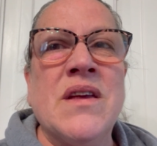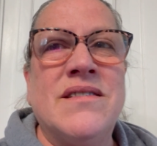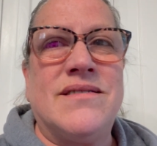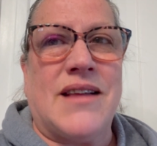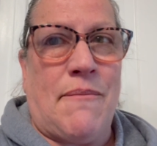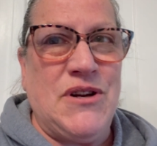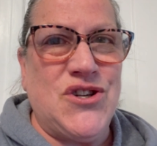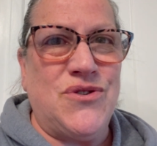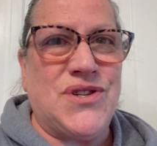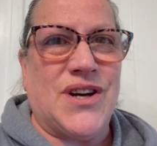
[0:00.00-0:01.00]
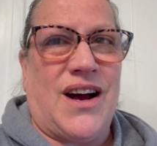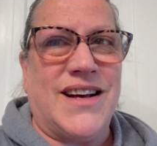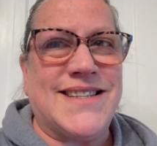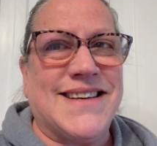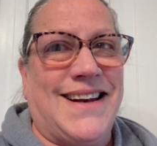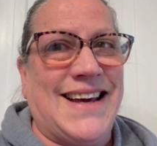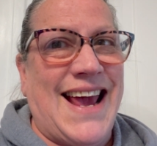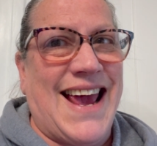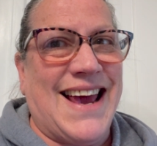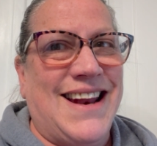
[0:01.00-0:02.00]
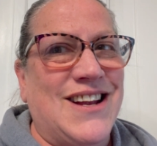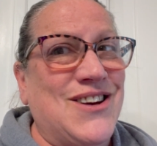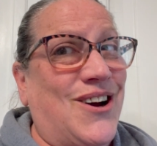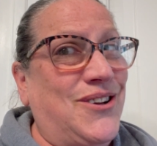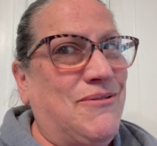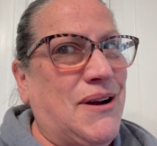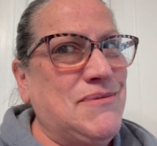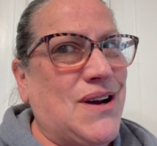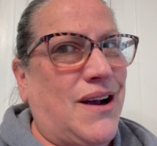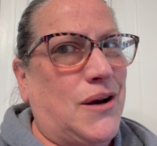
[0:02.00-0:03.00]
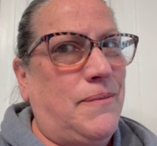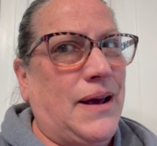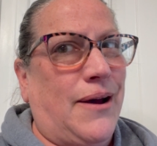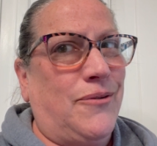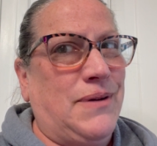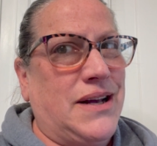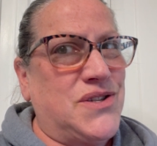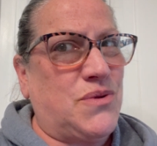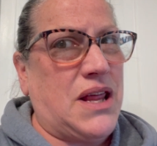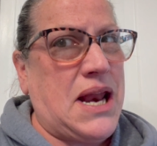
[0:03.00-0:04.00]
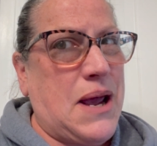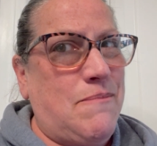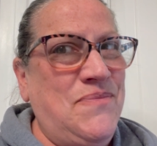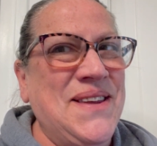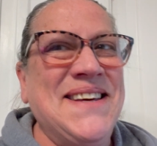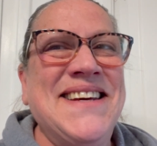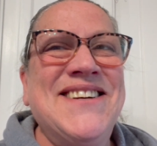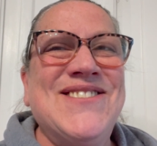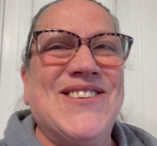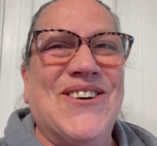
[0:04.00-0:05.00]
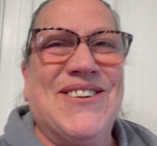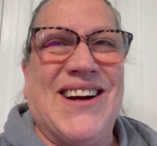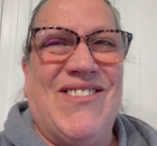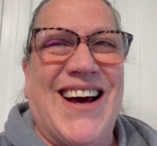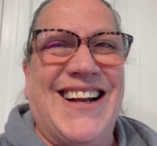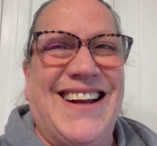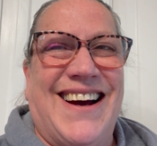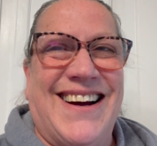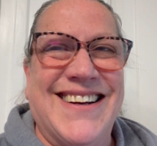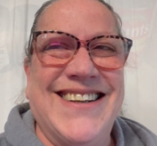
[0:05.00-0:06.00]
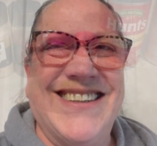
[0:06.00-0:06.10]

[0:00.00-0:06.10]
Sloppy Joe sauce in a can, and y'all know what I'm talking about. Begins with an M. So come on along.